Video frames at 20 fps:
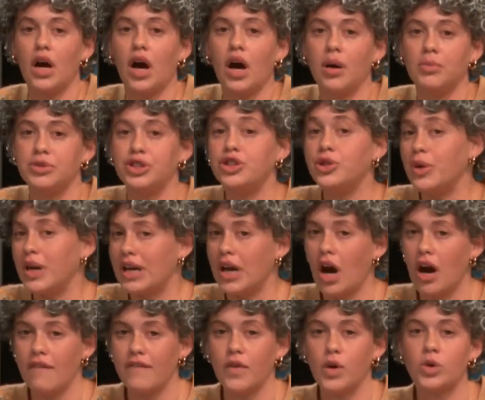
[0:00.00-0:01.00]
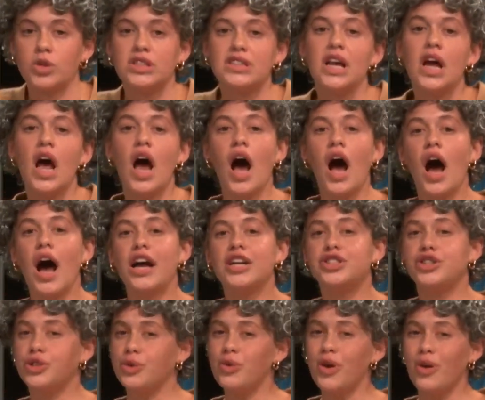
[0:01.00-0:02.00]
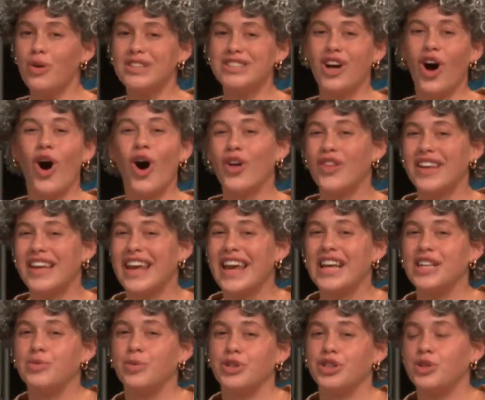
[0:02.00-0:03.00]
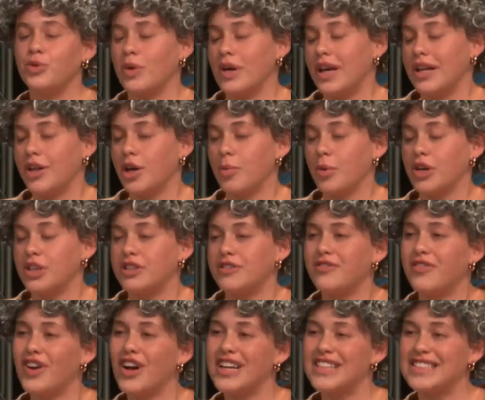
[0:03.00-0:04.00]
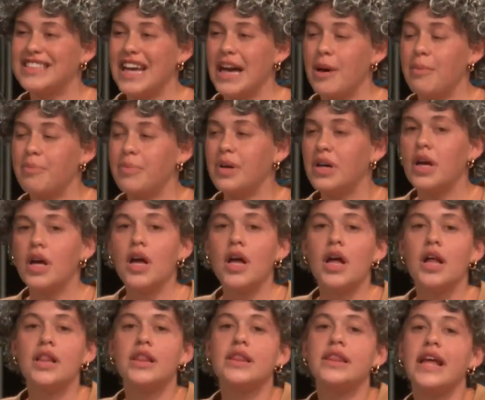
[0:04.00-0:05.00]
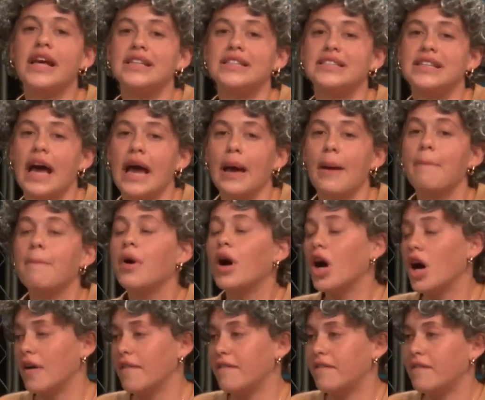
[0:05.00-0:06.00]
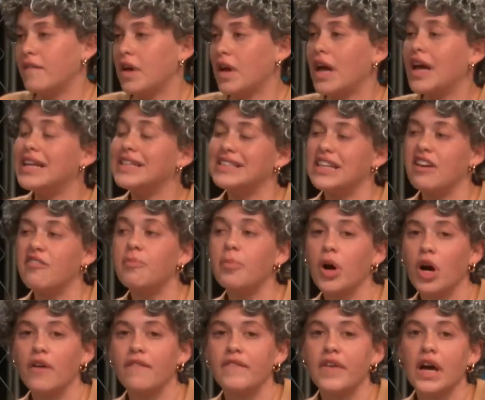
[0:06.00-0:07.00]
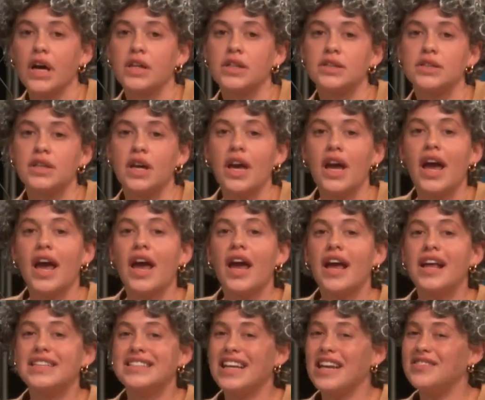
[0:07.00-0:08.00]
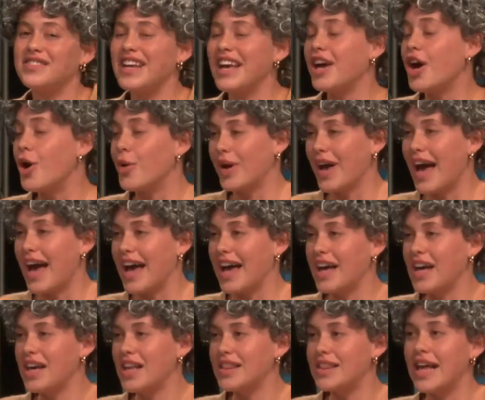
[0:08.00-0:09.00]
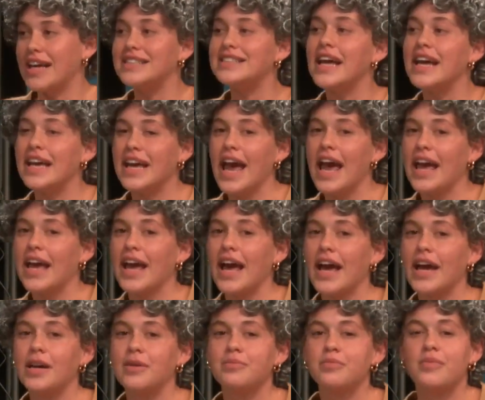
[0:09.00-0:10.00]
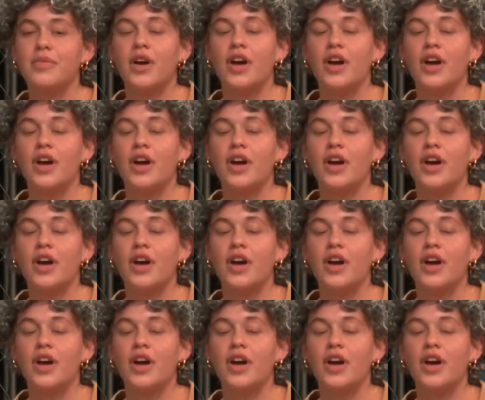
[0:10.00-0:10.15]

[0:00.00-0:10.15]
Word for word: um, student combos, I soon noticed all the kids were shortening their words. For example, they say perf instead of perfect. Instead of saying okay, they say KK.